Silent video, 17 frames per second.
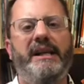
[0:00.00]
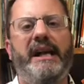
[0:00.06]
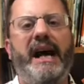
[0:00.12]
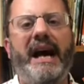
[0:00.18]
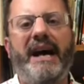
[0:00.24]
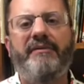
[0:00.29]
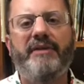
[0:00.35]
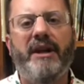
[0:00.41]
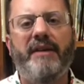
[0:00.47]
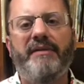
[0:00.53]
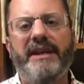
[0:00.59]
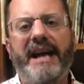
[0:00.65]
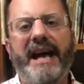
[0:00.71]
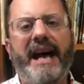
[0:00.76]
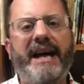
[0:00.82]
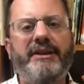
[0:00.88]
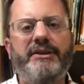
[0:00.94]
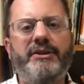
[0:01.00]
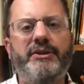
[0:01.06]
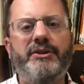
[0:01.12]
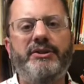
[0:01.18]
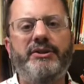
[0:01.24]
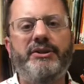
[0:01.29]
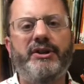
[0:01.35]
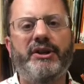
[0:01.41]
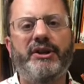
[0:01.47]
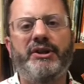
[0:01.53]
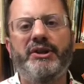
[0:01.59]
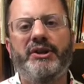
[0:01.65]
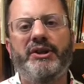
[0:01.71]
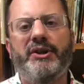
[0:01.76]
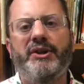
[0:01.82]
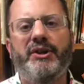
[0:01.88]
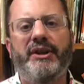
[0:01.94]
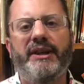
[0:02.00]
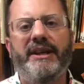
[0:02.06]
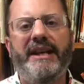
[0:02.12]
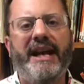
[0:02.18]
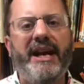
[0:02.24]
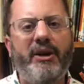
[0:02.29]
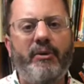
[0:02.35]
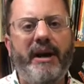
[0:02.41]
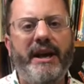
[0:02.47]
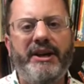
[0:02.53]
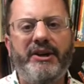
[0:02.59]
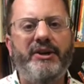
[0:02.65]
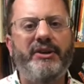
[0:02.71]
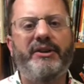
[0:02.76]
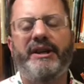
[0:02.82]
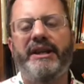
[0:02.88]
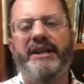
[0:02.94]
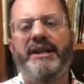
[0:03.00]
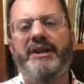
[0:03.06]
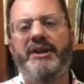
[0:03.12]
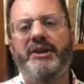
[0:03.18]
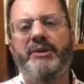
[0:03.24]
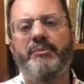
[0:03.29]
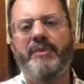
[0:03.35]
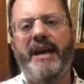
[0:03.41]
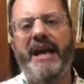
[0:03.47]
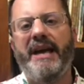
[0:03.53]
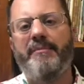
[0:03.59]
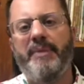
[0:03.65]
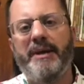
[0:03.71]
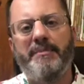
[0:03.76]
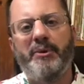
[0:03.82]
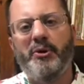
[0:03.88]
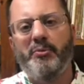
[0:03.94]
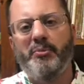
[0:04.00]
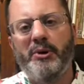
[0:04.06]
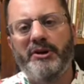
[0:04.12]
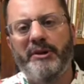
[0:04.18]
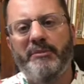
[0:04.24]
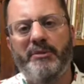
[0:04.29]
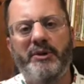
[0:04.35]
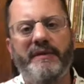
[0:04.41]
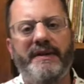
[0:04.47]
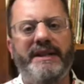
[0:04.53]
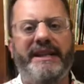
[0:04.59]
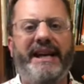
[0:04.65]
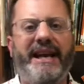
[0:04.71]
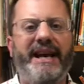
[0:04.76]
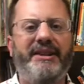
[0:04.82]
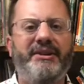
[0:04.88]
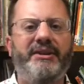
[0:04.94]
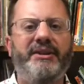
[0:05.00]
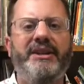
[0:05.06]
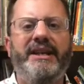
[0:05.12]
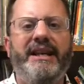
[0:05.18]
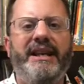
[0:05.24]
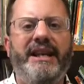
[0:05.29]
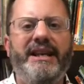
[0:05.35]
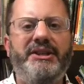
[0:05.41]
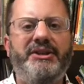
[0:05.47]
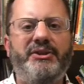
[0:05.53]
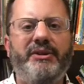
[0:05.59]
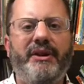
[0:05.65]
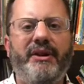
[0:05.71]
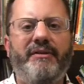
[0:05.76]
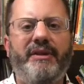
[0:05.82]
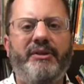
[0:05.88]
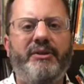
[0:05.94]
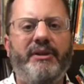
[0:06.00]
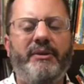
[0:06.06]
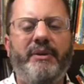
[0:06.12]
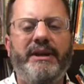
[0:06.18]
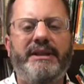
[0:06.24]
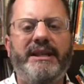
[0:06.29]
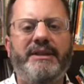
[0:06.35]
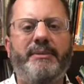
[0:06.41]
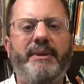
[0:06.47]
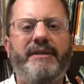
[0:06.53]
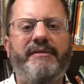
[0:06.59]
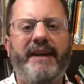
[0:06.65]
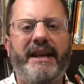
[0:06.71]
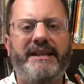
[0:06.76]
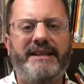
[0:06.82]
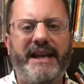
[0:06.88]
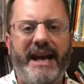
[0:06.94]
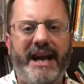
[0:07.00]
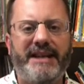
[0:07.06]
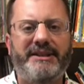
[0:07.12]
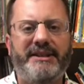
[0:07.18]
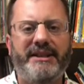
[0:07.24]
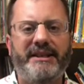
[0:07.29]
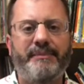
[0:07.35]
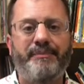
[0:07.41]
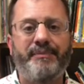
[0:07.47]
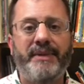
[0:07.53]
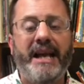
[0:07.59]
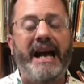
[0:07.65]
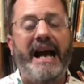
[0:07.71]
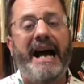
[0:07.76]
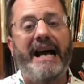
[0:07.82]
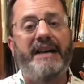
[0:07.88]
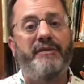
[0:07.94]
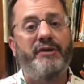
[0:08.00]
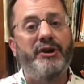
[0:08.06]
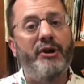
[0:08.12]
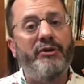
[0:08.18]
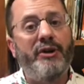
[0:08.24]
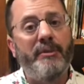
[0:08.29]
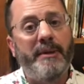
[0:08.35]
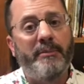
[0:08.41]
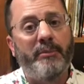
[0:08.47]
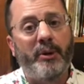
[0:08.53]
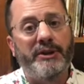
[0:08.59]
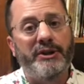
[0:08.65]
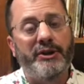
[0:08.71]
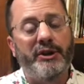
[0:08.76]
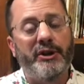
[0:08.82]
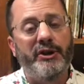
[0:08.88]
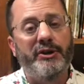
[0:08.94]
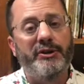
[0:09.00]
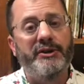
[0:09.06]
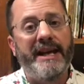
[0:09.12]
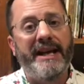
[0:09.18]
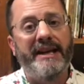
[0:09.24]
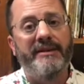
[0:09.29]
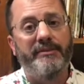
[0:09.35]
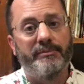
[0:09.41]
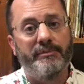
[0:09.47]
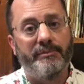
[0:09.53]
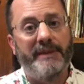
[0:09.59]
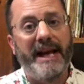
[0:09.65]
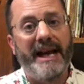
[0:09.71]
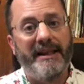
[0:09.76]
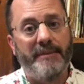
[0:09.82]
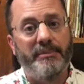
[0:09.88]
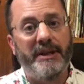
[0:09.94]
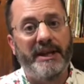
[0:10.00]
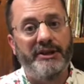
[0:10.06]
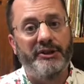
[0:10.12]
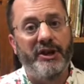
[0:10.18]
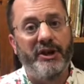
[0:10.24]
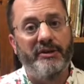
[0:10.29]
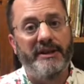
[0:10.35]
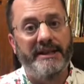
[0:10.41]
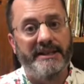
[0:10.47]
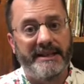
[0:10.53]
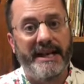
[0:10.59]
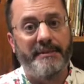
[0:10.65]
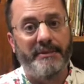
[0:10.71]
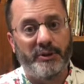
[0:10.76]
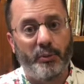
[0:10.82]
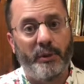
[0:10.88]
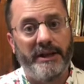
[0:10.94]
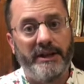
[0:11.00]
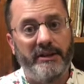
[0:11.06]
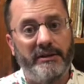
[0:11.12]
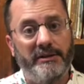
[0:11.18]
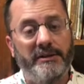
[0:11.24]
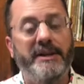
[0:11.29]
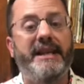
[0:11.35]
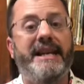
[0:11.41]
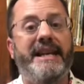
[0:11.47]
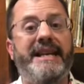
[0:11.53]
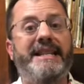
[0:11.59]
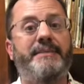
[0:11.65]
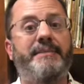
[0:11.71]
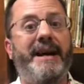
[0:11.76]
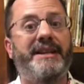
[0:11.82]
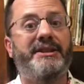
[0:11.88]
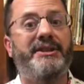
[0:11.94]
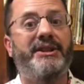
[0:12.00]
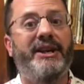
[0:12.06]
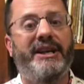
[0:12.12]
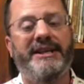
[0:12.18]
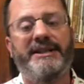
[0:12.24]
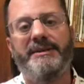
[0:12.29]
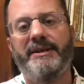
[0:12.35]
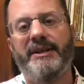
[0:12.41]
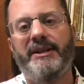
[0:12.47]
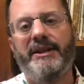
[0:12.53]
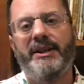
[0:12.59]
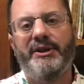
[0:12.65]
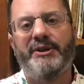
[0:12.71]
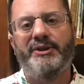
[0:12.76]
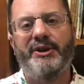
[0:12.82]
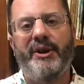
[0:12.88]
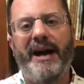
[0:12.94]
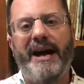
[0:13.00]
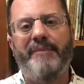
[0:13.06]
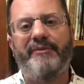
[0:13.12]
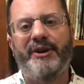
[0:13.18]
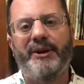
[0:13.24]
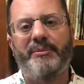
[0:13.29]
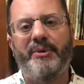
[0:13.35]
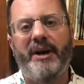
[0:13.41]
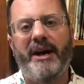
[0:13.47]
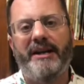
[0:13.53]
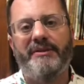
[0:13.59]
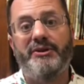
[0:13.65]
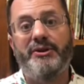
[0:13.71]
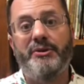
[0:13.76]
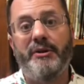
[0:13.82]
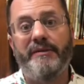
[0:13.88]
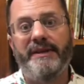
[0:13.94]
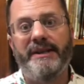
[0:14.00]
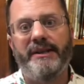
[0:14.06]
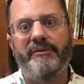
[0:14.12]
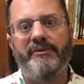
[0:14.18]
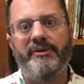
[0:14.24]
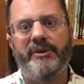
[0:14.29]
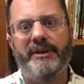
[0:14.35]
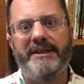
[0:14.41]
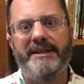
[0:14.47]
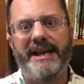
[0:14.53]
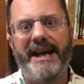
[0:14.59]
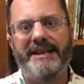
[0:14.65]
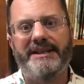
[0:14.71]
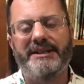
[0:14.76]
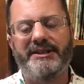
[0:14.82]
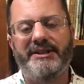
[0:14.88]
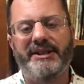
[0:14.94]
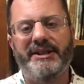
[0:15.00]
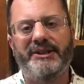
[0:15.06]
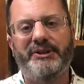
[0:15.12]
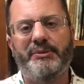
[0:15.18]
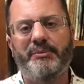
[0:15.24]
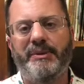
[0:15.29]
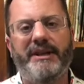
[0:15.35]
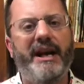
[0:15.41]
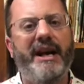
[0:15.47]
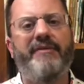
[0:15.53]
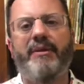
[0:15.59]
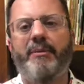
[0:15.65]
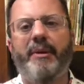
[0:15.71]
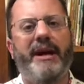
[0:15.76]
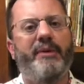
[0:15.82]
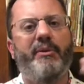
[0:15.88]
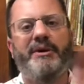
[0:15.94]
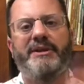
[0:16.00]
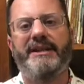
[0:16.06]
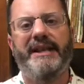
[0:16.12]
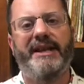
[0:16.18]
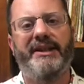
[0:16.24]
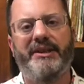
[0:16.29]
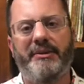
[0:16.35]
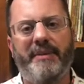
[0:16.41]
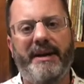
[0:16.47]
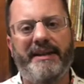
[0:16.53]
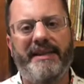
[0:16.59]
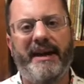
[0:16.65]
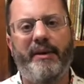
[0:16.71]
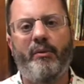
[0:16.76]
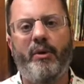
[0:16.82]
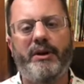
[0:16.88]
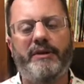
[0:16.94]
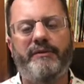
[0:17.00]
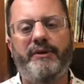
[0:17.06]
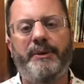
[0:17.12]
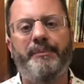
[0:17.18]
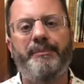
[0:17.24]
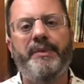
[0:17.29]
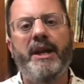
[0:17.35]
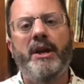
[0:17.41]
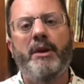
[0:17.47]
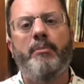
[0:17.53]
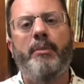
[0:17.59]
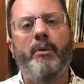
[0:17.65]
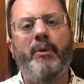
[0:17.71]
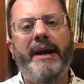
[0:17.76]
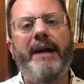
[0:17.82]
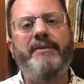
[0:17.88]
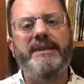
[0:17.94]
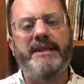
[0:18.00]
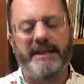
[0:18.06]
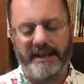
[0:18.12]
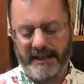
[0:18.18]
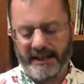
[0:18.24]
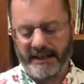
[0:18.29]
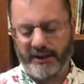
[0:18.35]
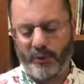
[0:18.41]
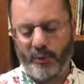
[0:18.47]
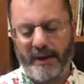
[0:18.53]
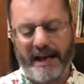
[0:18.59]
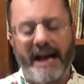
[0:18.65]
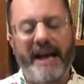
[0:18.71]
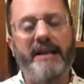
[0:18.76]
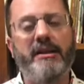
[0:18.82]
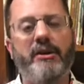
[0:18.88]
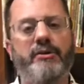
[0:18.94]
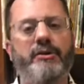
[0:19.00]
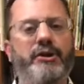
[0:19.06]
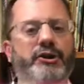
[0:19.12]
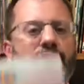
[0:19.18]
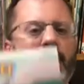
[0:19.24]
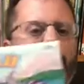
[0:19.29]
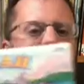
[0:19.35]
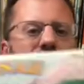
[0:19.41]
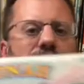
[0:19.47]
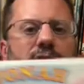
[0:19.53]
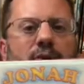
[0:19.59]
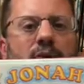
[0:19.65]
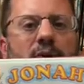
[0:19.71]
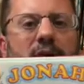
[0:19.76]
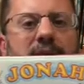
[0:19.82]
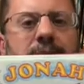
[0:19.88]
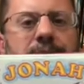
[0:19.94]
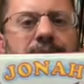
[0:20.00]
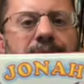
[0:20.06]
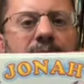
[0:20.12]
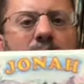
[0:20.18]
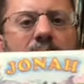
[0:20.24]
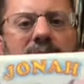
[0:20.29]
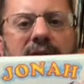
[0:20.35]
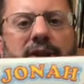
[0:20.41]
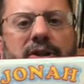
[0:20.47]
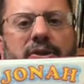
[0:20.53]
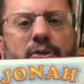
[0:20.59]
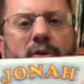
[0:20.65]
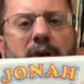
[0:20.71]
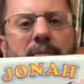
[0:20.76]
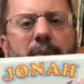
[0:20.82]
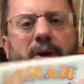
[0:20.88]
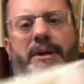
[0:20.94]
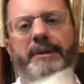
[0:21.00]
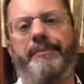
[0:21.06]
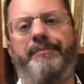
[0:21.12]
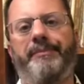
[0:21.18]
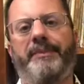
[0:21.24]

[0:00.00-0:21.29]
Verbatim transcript: I've loved the actors, the, the narrator, the people who put the movie together. Each of the three weeks has been fantastic. I, if you don't know me, boys and girls, that guy that played Jonah, his name is Will. He's my son. So I'm very proud of two of him for his acting skills, but everybody worked together to make that wonderful. But when I was a kid, the way I learned the Jonah story was in a storybook.